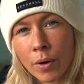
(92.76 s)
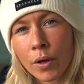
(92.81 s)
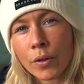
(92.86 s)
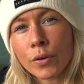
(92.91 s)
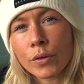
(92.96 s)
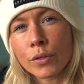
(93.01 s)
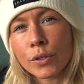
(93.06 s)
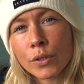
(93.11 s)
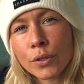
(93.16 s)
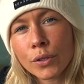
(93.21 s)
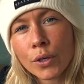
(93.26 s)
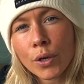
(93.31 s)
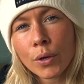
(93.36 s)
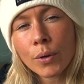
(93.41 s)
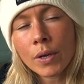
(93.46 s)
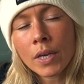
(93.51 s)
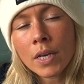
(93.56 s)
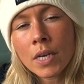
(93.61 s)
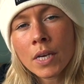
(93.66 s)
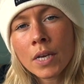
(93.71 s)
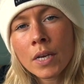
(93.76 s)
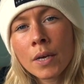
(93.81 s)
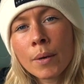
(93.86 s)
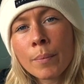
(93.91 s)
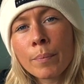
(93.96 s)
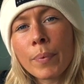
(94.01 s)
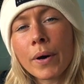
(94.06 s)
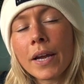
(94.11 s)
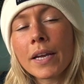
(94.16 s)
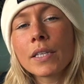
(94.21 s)
others do,
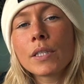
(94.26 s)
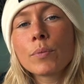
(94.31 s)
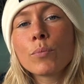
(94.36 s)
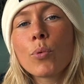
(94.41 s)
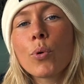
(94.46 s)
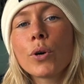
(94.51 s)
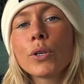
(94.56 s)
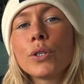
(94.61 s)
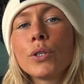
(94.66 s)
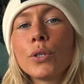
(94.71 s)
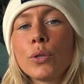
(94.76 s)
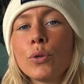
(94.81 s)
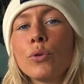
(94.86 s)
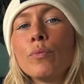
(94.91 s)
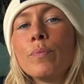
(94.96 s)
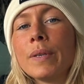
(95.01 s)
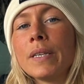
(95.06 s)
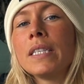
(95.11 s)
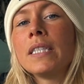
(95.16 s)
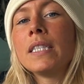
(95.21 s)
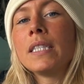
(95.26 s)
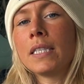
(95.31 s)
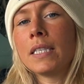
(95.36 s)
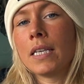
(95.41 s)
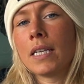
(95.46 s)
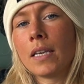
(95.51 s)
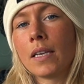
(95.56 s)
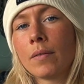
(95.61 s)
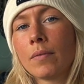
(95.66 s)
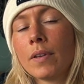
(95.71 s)
but it's more to be
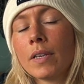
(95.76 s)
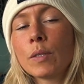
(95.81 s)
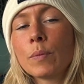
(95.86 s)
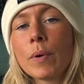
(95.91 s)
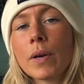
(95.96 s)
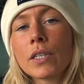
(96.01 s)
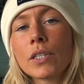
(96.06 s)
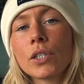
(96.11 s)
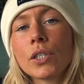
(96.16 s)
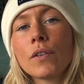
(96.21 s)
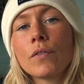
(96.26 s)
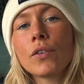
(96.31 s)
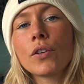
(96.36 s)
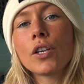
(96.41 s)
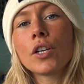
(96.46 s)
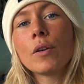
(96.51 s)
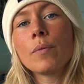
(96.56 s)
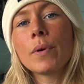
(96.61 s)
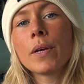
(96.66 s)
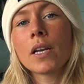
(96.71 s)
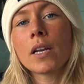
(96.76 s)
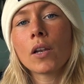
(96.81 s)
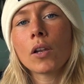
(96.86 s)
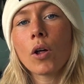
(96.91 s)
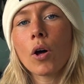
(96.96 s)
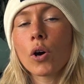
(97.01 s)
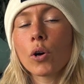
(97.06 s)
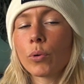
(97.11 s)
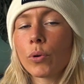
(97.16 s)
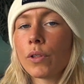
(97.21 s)
seen, especially if you're going to be in a
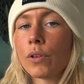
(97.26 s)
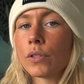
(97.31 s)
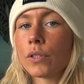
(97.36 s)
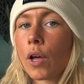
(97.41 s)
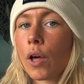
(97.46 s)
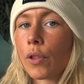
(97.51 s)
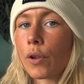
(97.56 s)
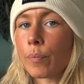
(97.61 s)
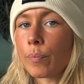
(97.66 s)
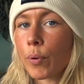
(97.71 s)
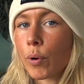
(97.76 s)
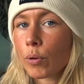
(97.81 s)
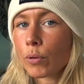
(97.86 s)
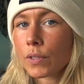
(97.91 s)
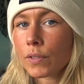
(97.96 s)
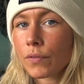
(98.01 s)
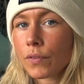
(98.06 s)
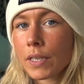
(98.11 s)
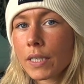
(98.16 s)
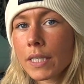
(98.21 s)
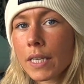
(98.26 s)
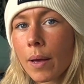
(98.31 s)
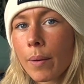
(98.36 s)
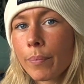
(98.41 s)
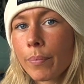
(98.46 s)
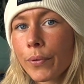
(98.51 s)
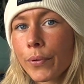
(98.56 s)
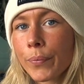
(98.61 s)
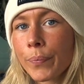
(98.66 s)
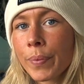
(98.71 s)
loch where there's other boats, for
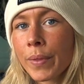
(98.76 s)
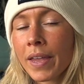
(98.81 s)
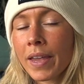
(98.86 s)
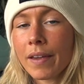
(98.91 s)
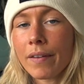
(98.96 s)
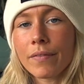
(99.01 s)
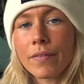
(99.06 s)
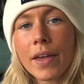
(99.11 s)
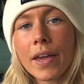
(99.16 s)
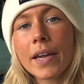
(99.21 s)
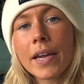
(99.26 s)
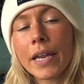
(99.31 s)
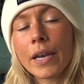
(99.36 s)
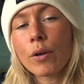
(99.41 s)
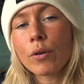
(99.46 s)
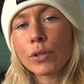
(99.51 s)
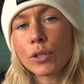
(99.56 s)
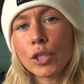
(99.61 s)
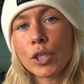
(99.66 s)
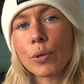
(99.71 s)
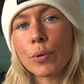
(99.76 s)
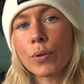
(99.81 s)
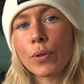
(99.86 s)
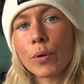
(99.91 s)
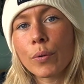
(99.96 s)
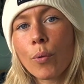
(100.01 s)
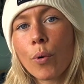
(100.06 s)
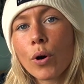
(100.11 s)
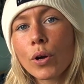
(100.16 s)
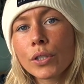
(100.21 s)
example. If they cannot see you in
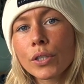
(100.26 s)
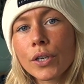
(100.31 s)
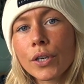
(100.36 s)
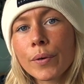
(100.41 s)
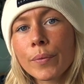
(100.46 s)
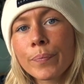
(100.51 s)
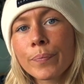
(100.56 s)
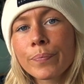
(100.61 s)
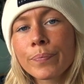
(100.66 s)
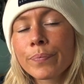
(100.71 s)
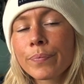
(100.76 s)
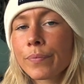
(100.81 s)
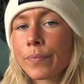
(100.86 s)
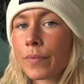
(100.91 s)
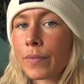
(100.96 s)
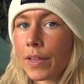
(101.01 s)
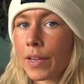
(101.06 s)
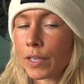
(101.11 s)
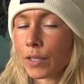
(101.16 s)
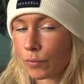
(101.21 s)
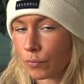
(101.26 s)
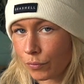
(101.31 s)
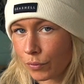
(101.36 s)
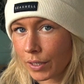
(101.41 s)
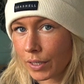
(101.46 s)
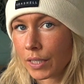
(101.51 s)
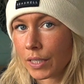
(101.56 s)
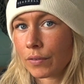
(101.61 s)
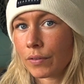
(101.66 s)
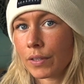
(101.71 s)
the water, it's
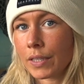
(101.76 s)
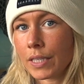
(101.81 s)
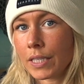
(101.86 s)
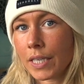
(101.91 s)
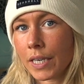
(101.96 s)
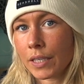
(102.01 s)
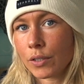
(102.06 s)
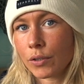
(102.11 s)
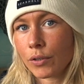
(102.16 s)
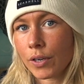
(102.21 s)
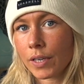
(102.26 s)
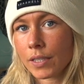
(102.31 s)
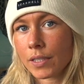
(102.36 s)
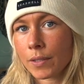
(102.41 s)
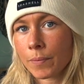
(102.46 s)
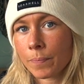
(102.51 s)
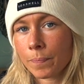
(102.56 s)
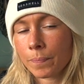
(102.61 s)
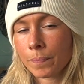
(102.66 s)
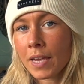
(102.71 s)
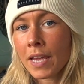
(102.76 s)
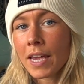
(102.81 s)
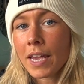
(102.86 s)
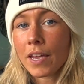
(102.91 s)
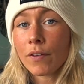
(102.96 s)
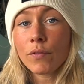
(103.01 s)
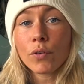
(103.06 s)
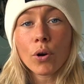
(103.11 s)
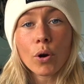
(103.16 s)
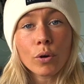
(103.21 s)
really, really dangerous.
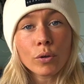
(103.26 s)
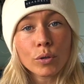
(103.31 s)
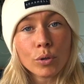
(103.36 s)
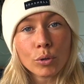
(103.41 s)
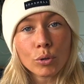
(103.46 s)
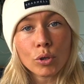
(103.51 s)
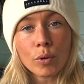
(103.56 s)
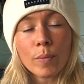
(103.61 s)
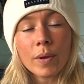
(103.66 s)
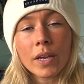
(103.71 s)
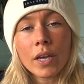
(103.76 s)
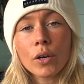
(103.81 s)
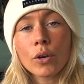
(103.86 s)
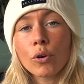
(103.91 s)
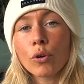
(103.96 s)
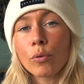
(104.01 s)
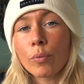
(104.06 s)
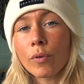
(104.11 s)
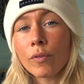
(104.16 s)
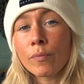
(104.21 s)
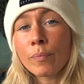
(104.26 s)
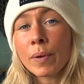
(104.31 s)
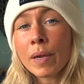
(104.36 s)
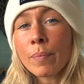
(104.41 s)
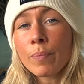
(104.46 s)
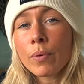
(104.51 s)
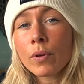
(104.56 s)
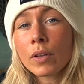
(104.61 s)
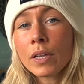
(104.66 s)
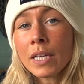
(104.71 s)
If you're also swimming in a group of
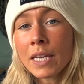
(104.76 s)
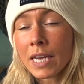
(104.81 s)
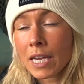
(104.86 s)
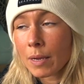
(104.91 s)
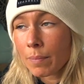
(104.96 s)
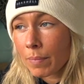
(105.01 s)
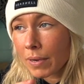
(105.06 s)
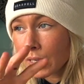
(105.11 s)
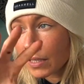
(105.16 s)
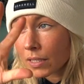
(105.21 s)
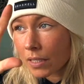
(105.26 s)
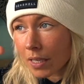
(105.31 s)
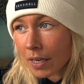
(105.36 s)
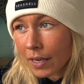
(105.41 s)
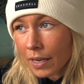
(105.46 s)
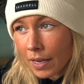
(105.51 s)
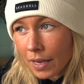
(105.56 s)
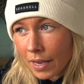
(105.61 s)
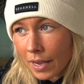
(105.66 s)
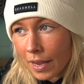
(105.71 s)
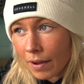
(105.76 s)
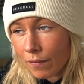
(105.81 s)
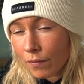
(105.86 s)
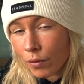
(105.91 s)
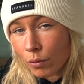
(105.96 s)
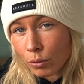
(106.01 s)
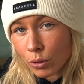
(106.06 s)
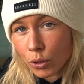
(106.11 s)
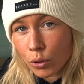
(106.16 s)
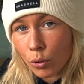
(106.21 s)
people, it means that if
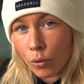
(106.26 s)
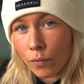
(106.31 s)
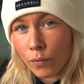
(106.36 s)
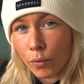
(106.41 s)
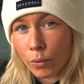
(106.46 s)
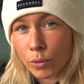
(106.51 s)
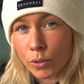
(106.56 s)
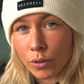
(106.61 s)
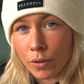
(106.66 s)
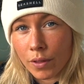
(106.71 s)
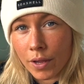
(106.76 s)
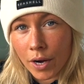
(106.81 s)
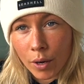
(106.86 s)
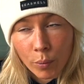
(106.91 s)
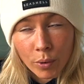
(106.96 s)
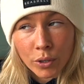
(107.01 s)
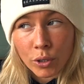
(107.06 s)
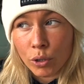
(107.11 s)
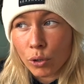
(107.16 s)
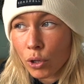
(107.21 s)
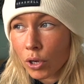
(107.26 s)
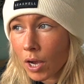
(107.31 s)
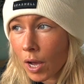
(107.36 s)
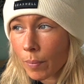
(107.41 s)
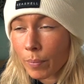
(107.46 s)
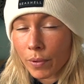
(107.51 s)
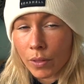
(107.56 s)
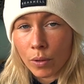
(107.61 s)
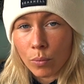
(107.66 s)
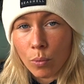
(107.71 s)
those tow floats are there, when you look
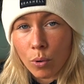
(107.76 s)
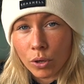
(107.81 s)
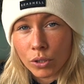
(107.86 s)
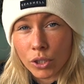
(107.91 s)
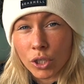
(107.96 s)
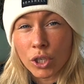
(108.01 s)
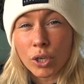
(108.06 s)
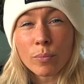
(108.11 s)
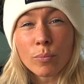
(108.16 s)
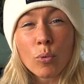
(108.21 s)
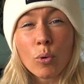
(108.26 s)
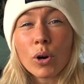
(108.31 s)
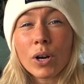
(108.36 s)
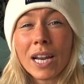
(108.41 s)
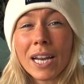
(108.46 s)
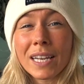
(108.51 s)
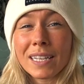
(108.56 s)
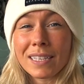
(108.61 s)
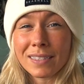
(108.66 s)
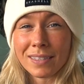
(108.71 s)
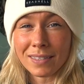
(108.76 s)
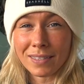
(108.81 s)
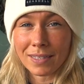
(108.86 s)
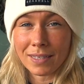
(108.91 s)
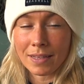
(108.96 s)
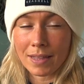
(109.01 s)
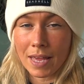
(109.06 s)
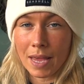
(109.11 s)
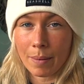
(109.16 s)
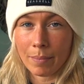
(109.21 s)
up in the water, you're more likely to
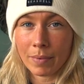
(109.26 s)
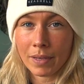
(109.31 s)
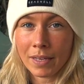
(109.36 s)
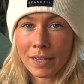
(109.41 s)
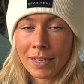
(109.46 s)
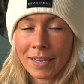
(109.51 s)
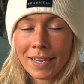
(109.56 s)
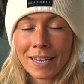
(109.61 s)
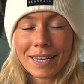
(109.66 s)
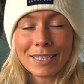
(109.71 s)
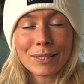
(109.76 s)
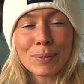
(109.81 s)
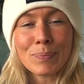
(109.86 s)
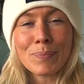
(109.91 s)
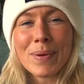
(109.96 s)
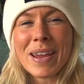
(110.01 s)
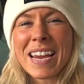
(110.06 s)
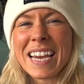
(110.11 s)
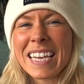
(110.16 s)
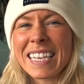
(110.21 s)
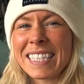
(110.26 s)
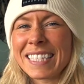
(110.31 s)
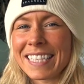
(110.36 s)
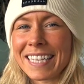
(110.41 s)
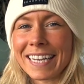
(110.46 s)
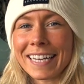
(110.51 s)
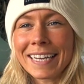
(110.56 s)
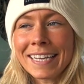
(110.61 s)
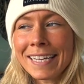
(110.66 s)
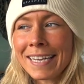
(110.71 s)
see them. It's
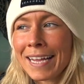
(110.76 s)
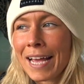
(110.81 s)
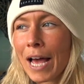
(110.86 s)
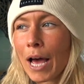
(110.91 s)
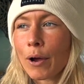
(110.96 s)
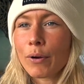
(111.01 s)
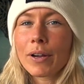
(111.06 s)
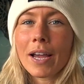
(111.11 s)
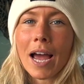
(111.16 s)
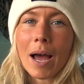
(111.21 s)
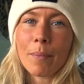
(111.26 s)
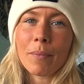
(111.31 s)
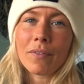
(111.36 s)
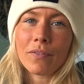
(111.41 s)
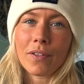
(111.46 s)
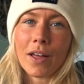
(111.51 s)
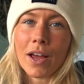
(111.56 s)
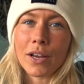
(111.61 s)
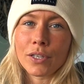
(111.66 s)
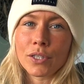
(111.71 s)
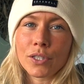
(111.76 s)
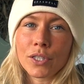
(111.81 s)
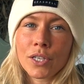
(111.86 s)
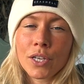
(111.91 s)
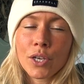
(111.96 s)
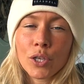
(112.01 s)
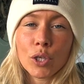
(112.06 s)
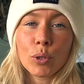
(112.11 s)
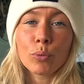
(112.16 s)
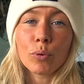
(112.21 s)
amazing how camouflaged
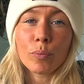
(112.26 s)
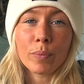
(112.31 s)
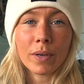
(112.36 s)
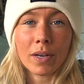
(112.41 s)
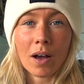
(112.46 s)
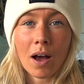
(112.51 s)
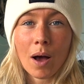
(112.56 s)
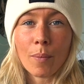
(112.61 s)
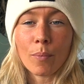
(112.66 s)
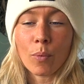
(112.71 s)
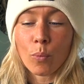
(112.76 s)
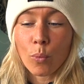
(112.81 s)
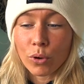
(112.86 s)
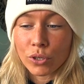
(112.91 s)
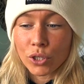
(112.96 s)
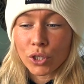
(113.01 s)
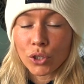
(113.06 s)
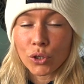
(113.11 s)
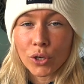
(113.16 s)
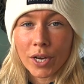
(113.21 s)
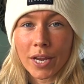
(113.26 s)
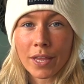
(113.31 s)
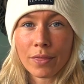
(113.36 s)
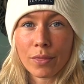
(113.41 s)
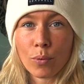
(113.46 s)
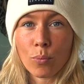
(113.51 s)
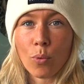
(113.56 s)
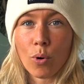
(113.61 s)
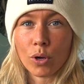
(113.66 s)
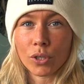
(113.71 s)
you will become once you're in
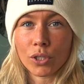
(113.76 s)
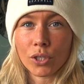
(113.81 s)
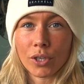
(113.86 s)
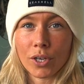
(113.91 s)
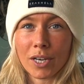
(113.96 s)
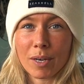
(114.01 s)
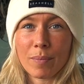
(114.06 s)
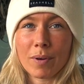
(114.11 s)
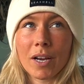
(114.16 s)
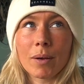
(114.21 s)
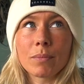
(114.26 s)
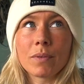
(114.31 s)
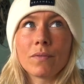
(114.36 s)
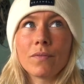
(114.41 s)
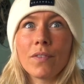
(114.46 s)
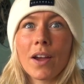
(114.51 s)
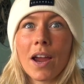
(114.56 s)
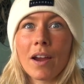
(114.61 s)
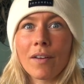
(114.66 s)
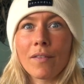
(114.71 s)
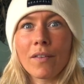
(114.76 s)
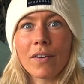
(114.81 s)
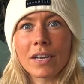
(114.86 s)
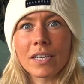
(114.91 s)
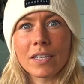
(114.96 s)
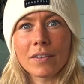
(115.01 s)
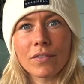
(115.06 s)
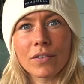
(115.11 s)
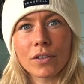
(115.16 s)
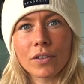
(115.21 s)
the water. It becomes very, very
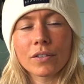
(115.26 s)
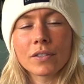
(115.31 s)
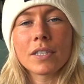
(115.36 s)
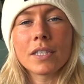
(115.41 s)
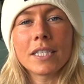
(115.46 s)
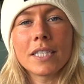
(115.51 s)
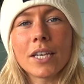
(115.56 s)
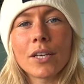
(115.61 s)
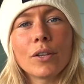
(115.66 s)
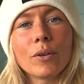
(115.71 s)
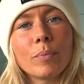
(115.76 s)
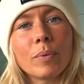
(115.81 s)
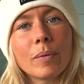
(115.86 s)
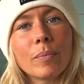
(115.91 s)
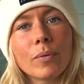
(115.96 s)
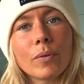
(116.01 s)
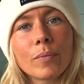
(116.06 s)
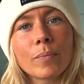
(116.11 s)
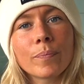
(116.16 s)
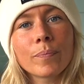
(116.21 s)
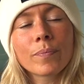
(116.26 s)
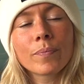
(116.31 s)
difficult to see other people.